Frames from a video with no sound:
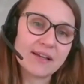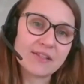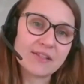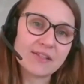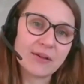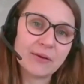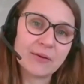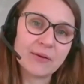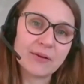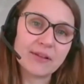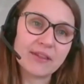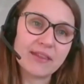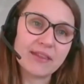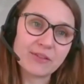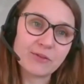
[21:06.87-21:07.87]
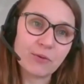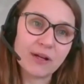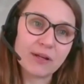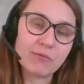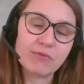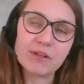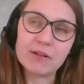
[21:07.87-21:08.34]
So that's
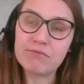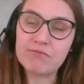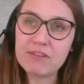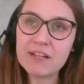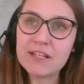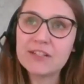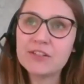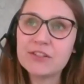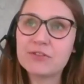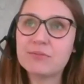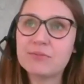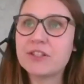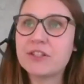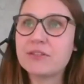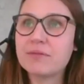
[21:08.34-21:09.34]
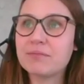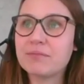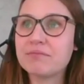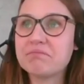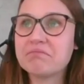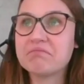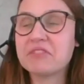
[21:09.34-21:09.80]
why we really need to be
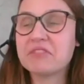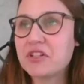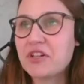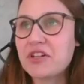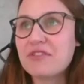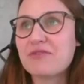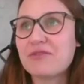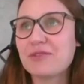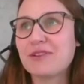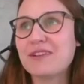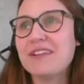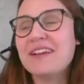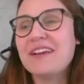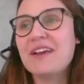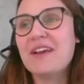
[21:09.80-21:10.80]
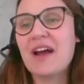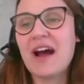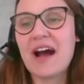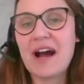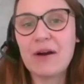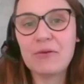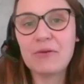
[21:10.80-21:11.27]
careful
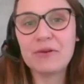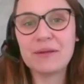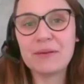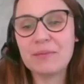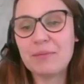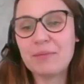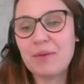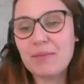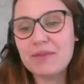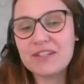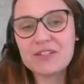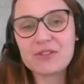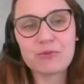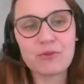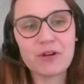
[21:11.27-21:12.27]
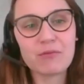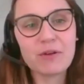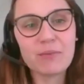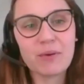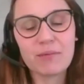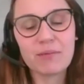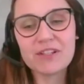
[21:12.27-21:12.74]
how we publish, where
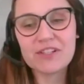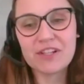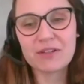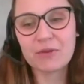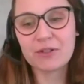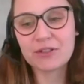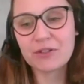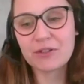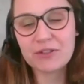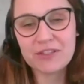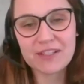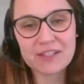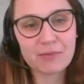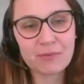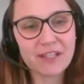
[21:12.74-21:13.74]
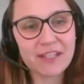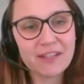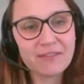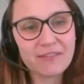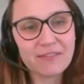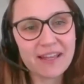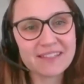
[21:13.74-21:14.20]
we publish, and what context we
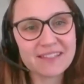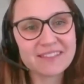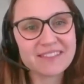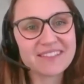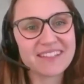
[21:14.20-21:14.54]
give, and